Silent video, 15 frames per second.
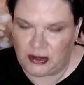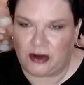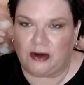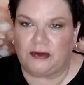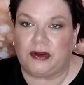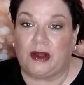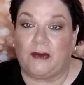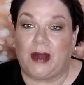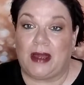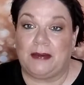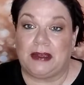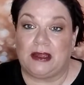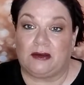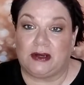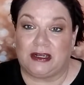Y'all don't know
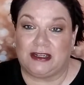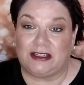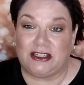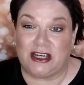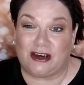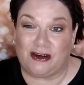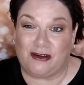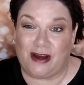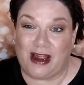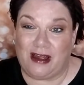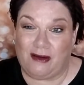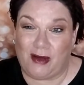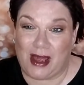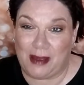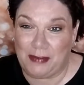Abby, y'all need to check her
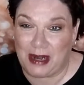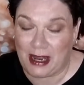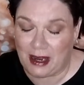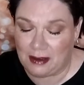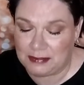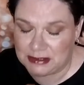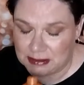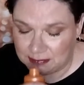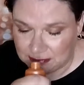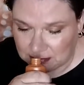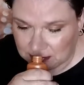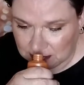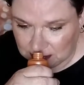out. Abbott Abs.